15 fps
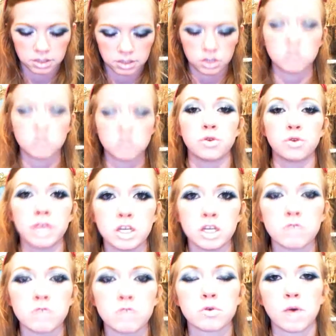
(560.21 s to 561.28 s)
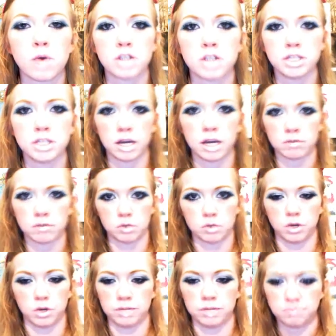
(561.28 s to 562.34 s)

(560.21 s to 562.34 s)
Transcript: So thank you for watching, everyone,